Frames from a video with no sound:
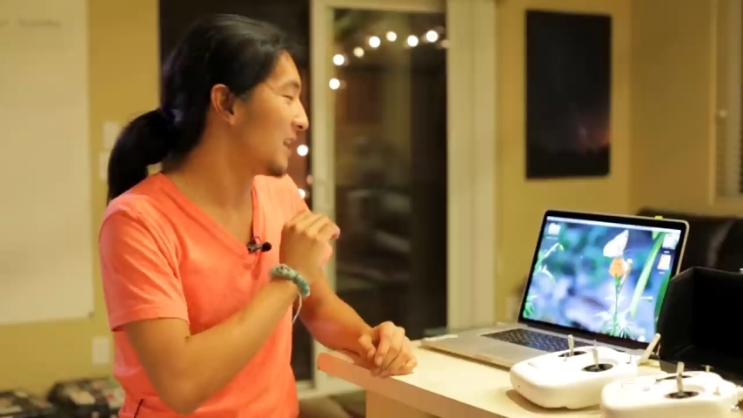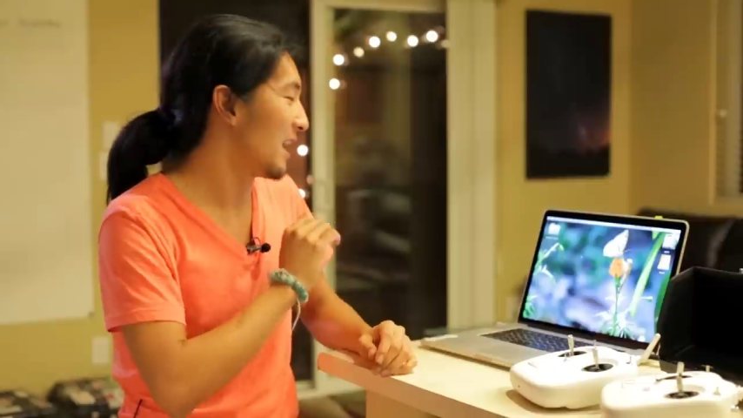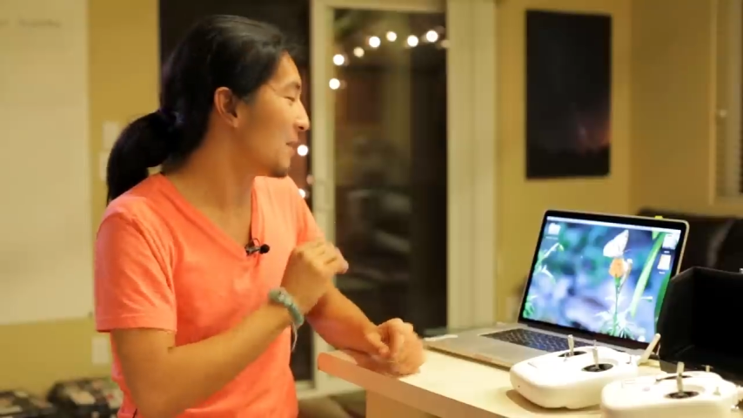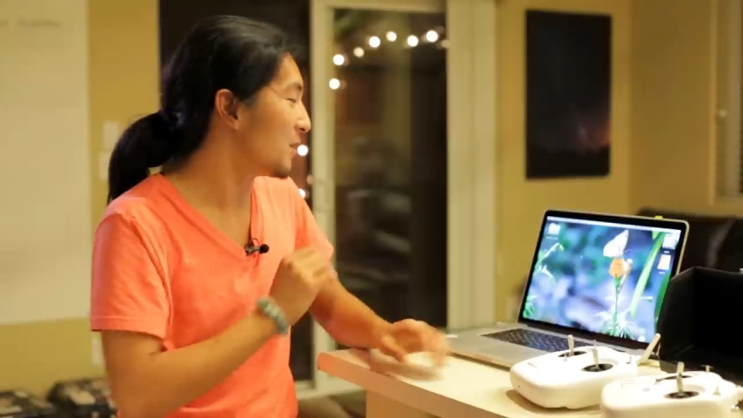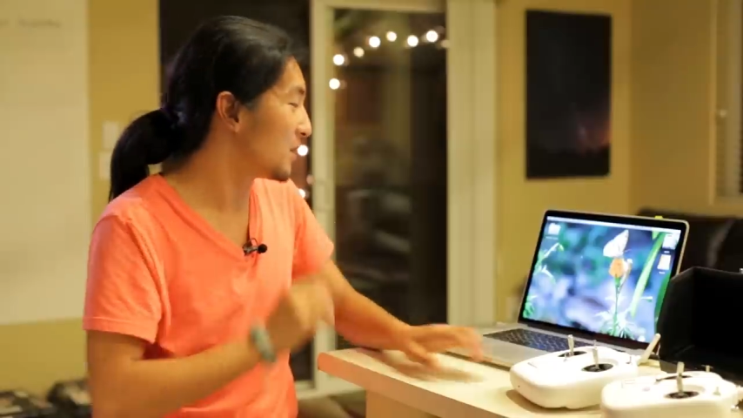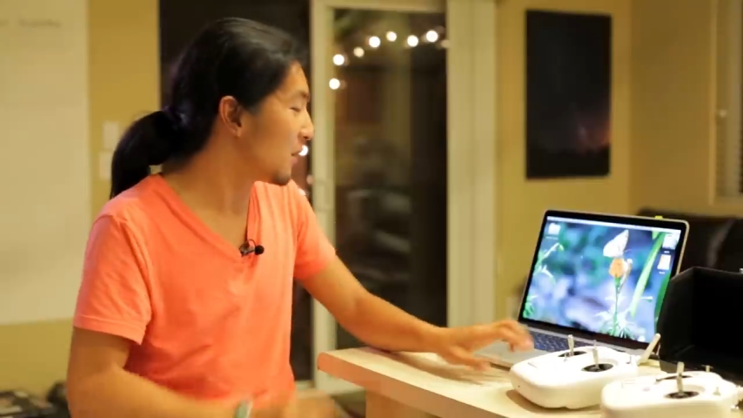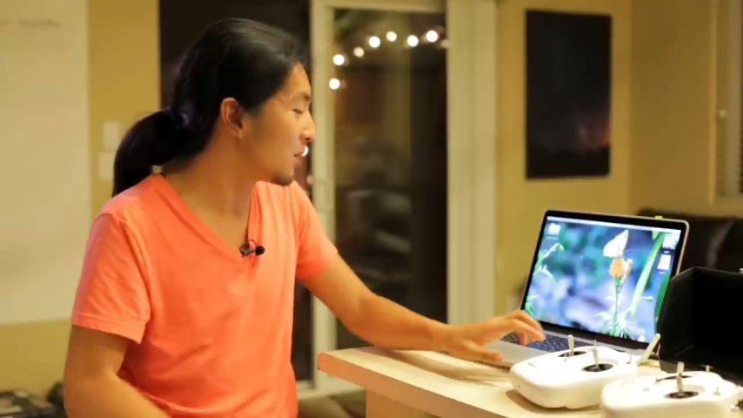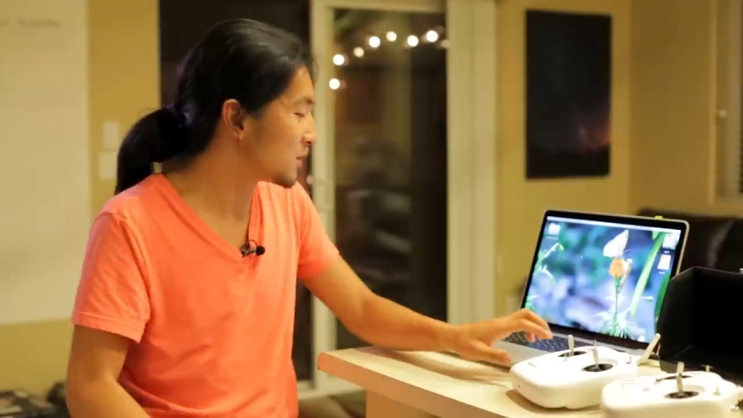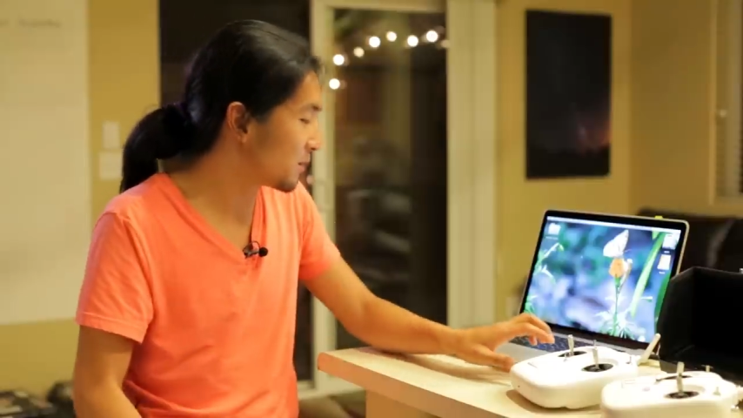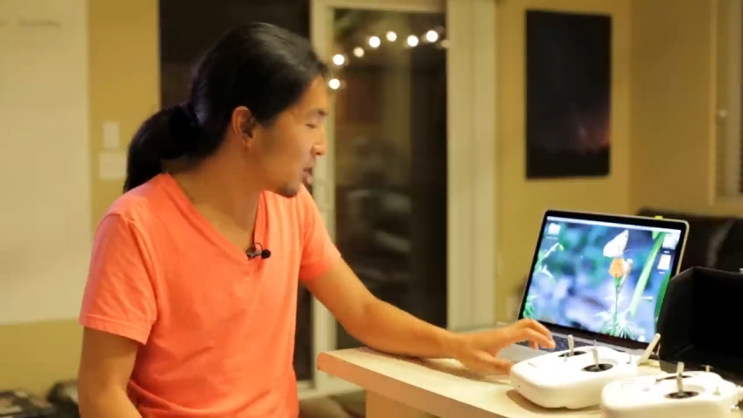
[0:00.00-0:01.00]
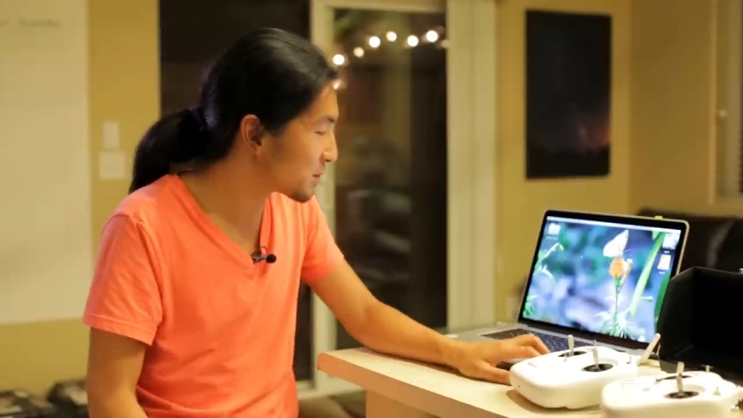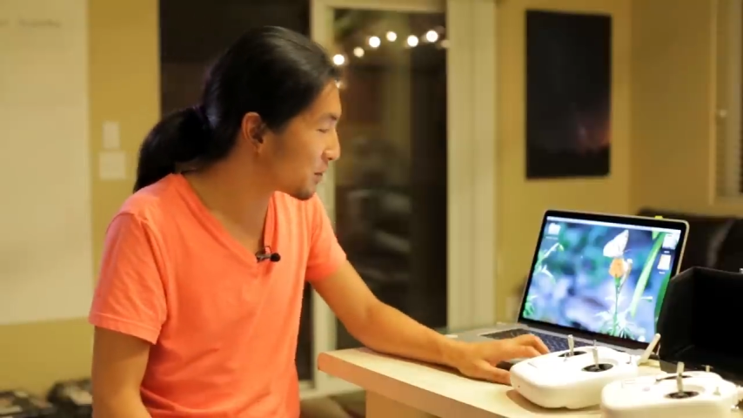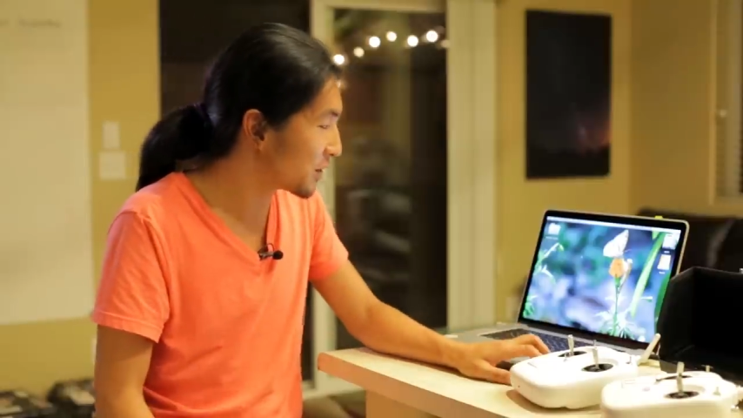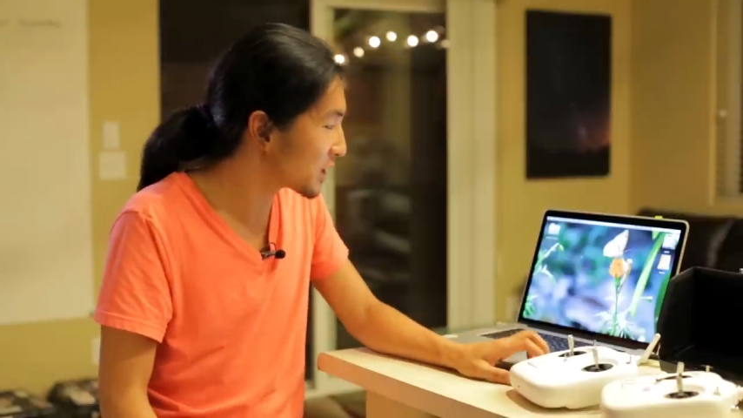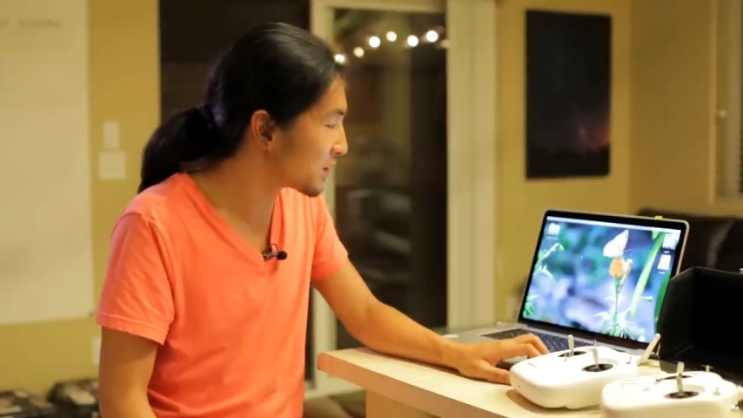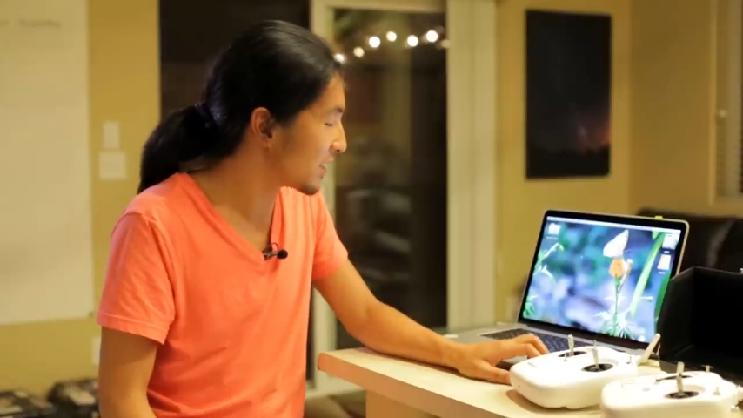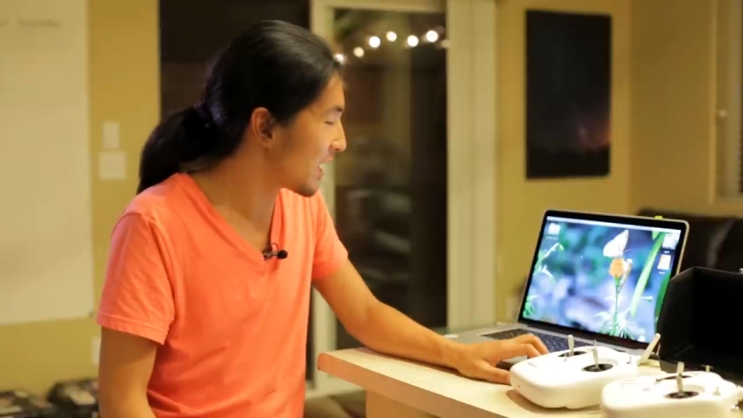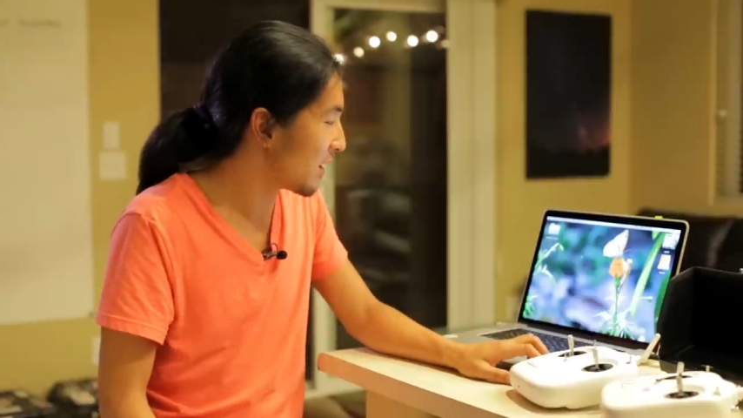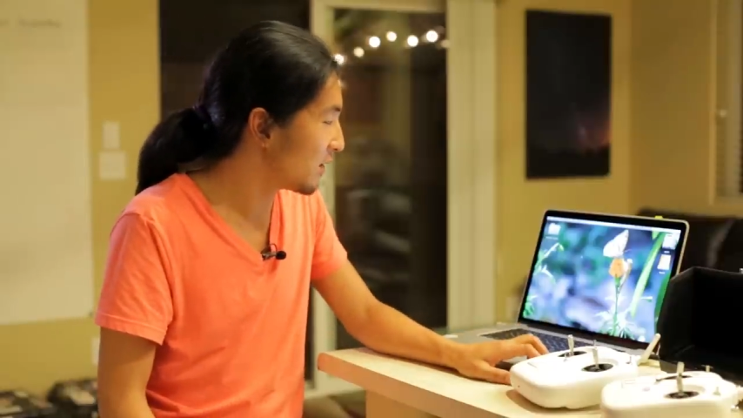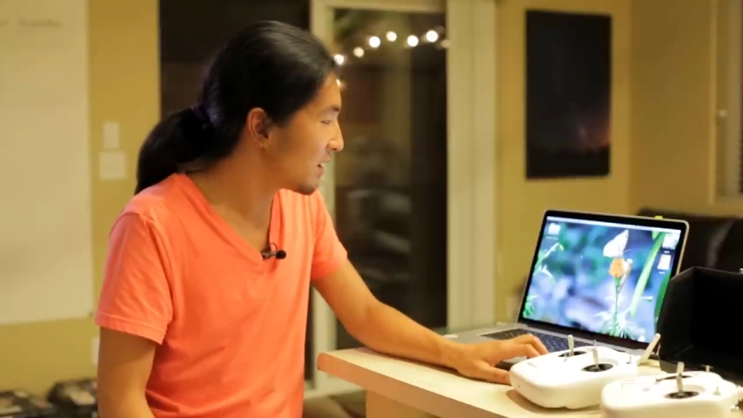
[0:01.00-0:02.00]
And I'm gonna go into post-production
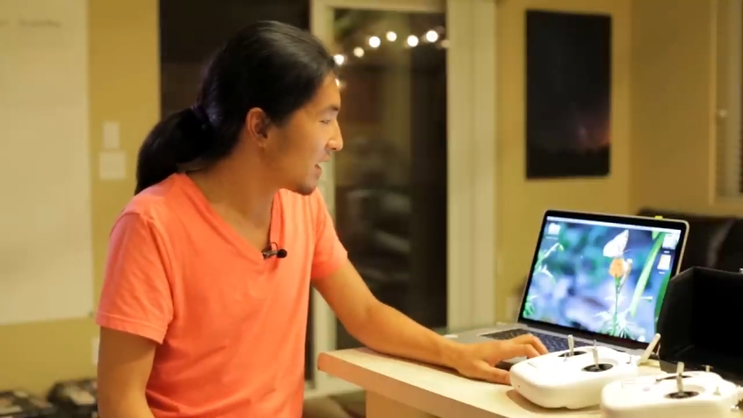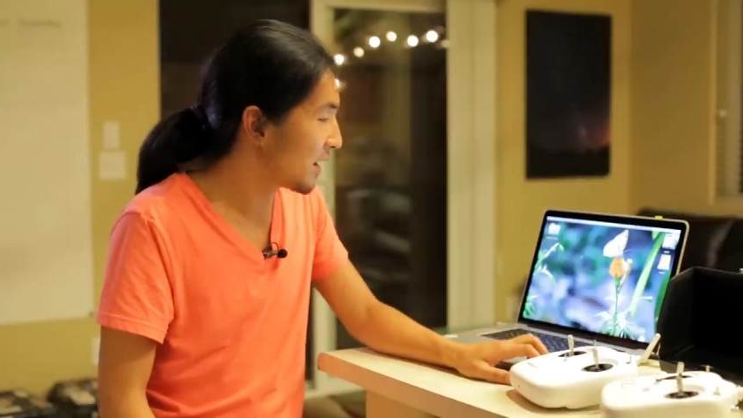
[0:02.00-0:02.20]
now